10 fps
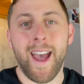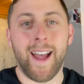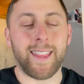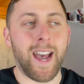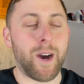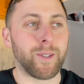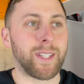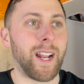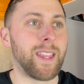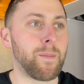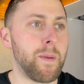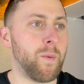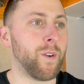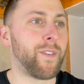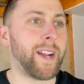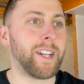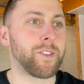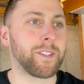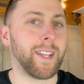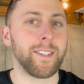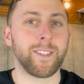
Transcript: at the house that I think people would find interesting.